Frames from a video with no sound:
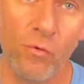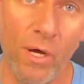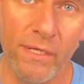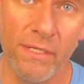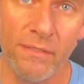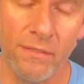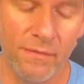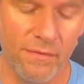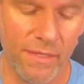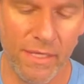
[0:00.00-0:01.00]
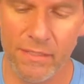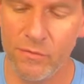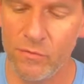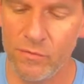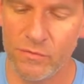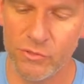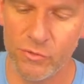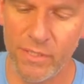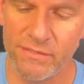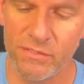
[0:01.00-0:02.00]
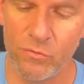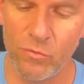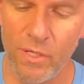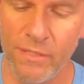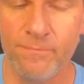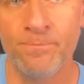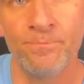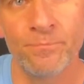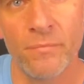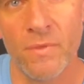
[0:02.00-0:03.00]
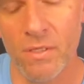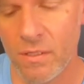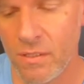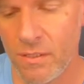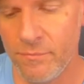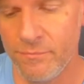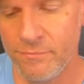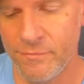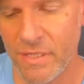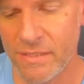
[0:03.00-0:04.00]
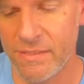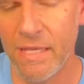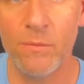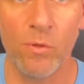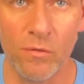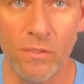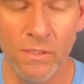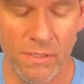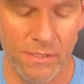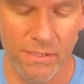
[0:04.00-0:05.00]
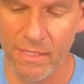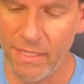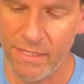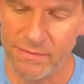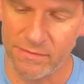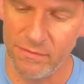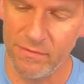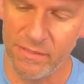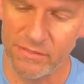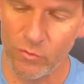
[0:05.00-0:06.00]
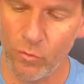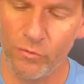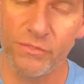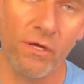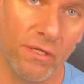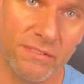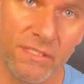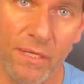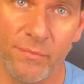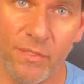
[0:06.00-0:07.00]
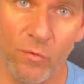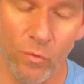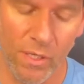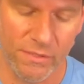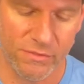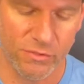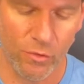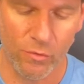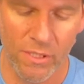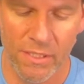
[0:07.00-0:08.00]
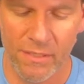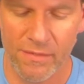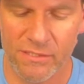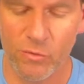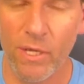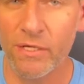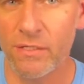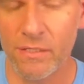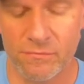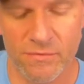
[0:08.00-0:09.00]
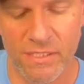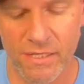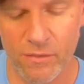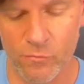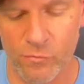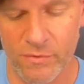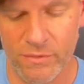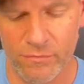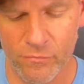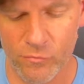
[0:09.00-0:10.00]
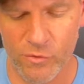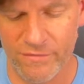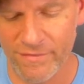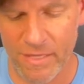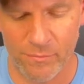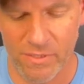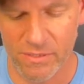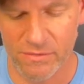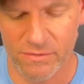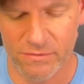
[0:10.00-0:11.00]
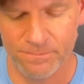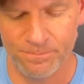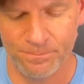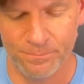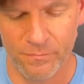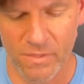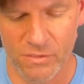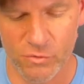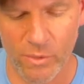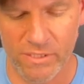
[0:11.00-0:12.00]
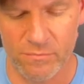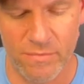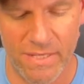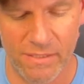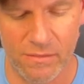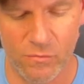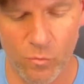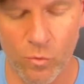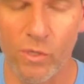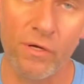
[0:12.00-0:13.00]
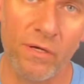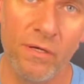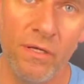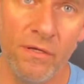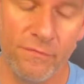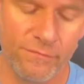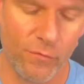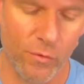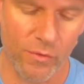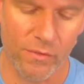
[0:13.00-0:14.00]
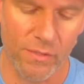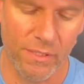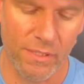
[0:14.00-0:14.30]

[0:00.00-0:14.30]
on it than trying to run a cable as this old concept was. So that's why I'm gonna kind of revamp this so I can make it work for